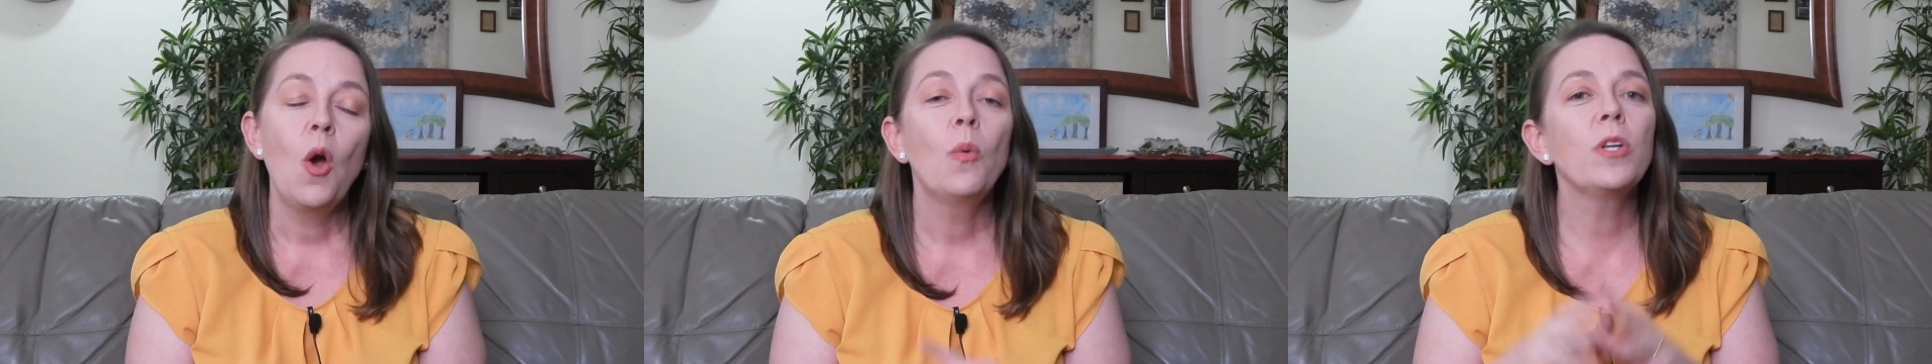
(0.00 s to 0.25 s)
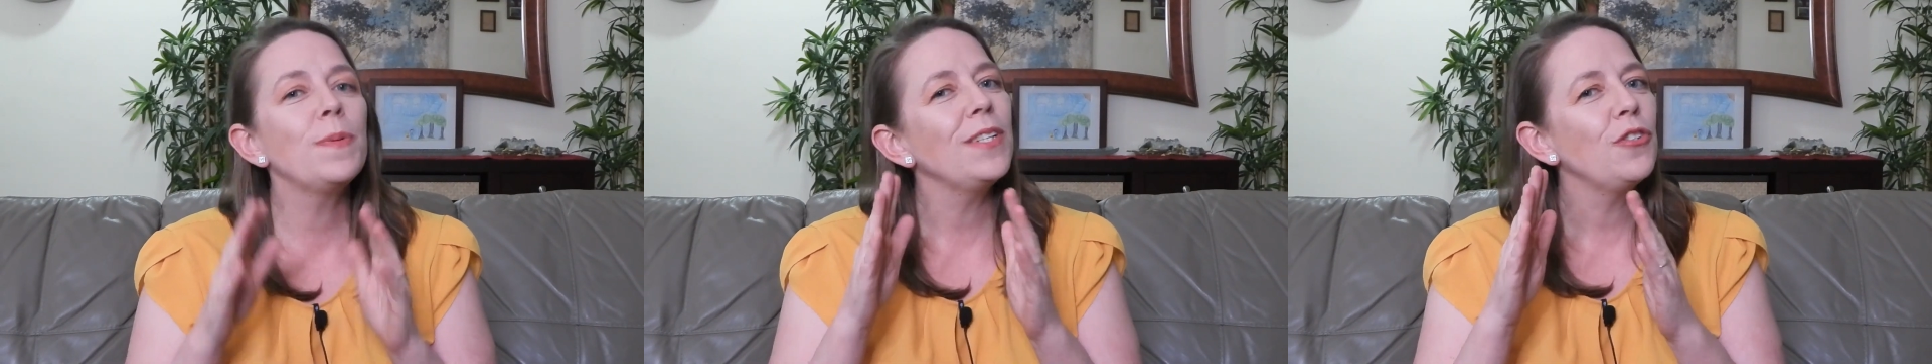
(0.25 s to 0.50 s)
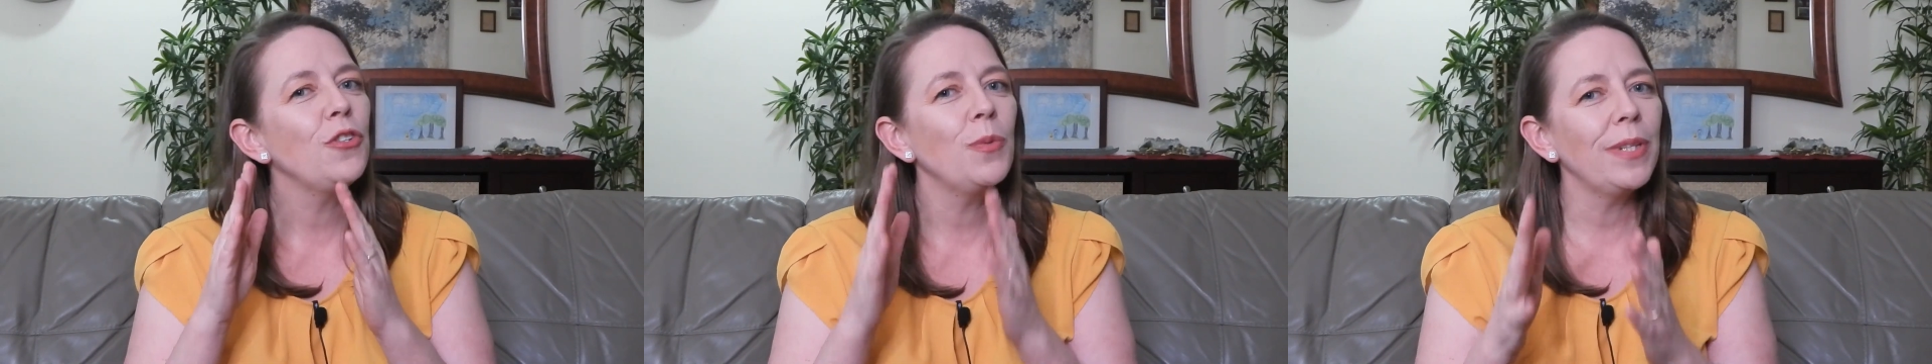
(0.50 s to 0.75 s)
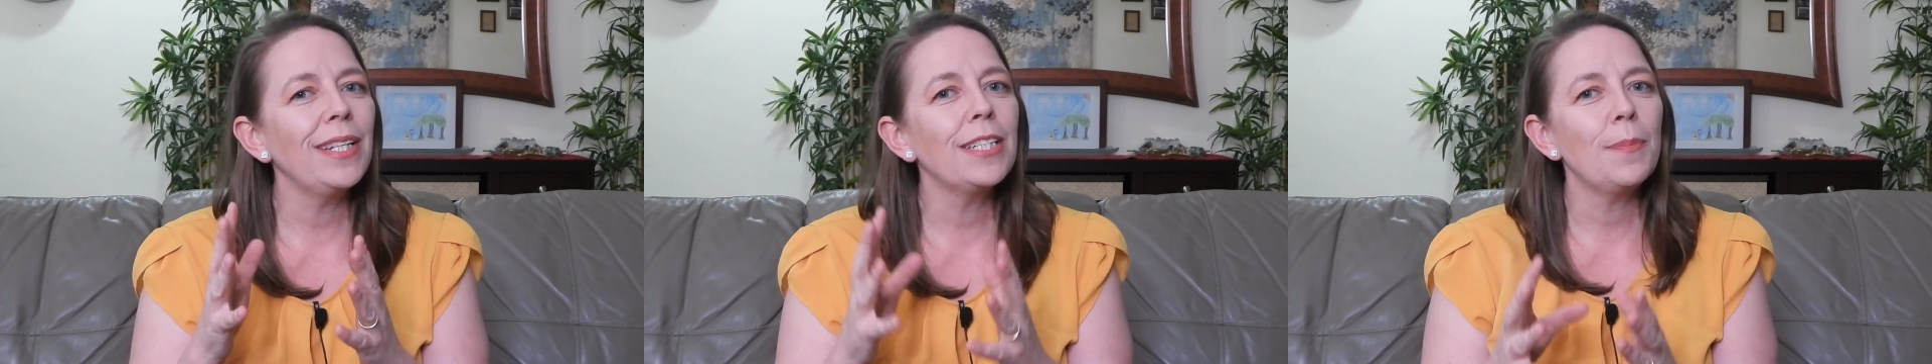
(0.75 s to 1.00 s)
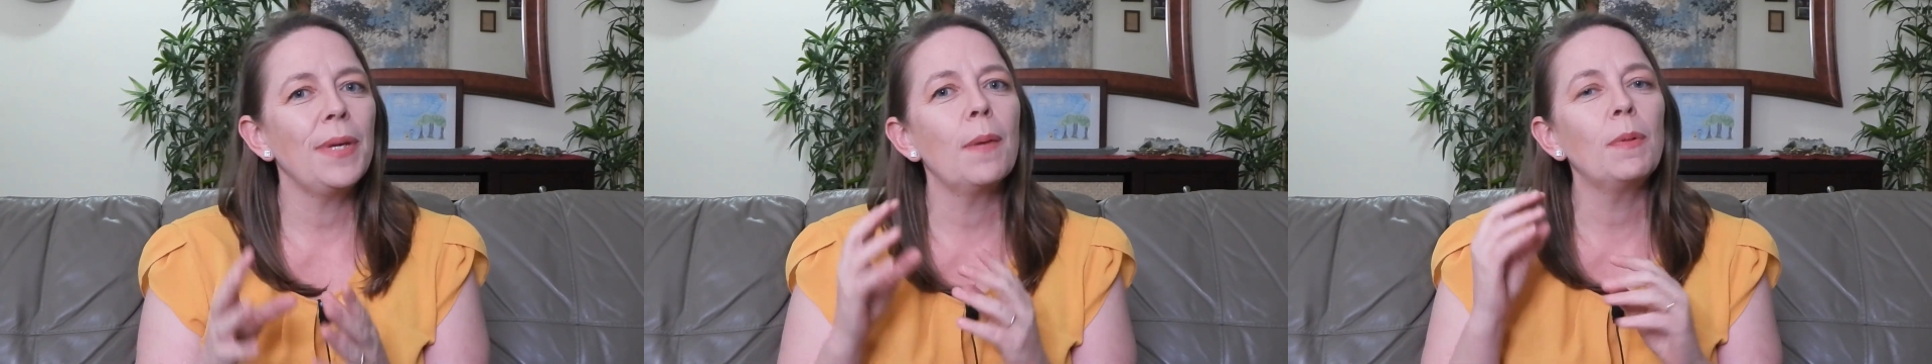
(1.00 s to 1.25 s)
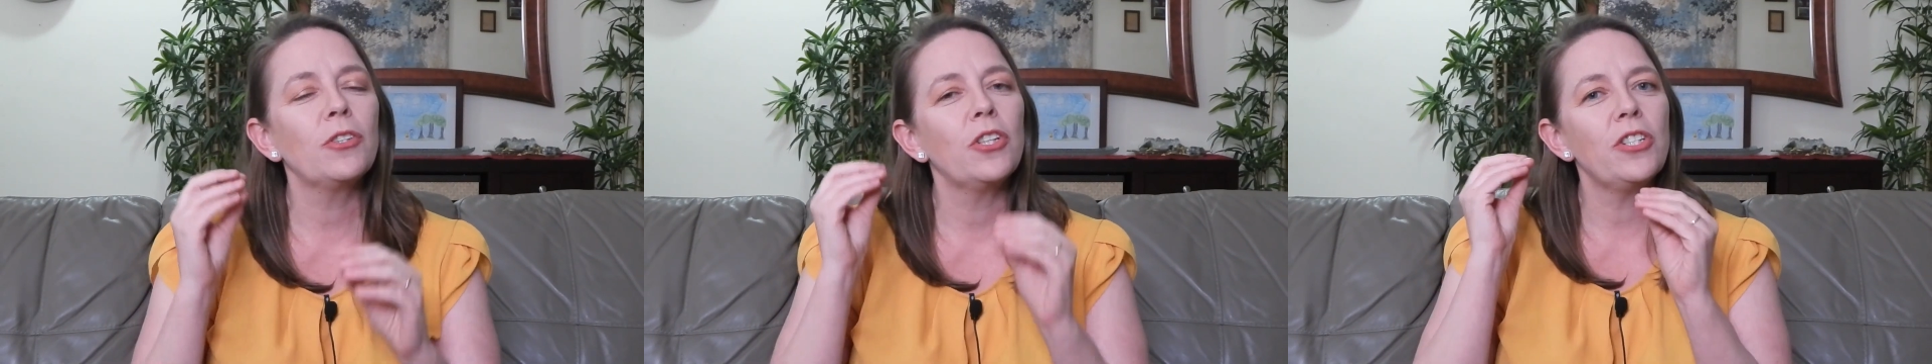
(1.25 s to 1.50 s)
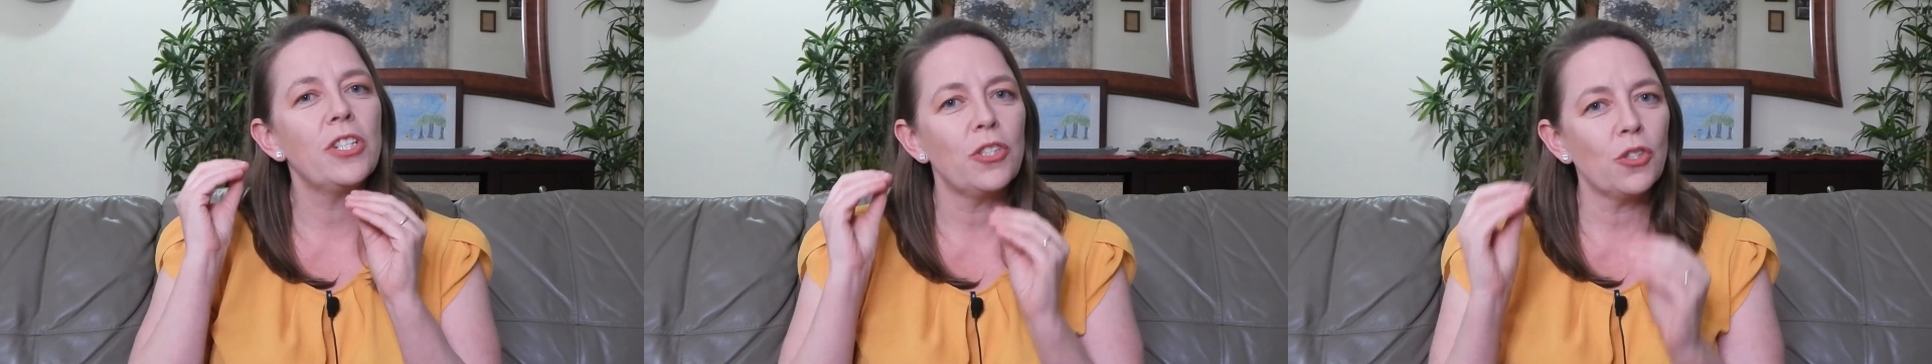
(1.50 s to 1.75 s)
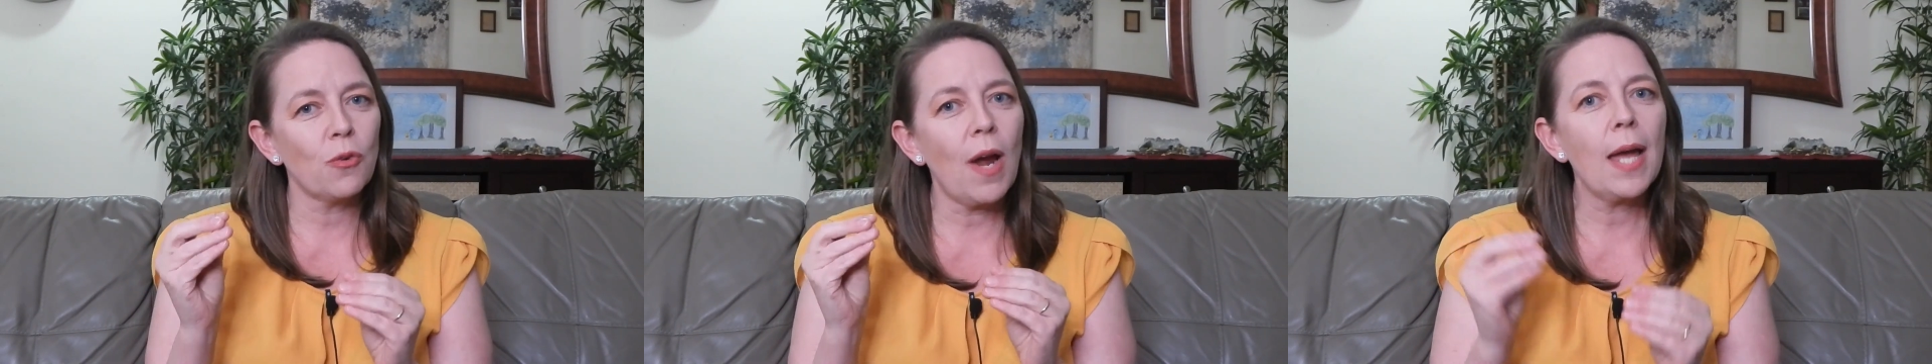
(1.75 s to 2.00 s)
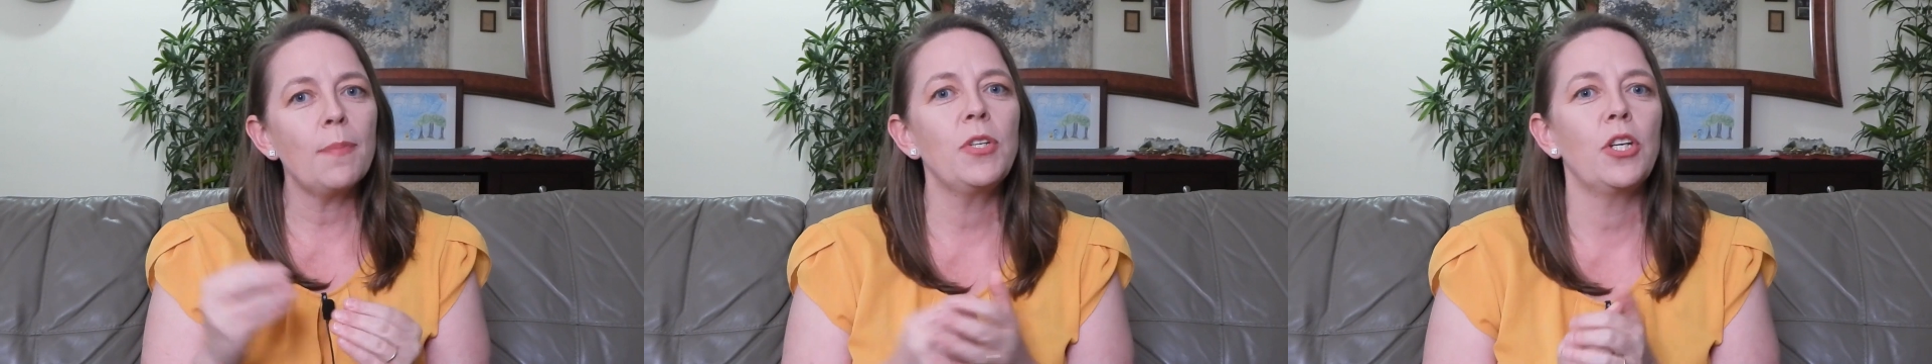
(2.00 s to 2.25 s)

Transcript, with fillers: which means you need to be able to describe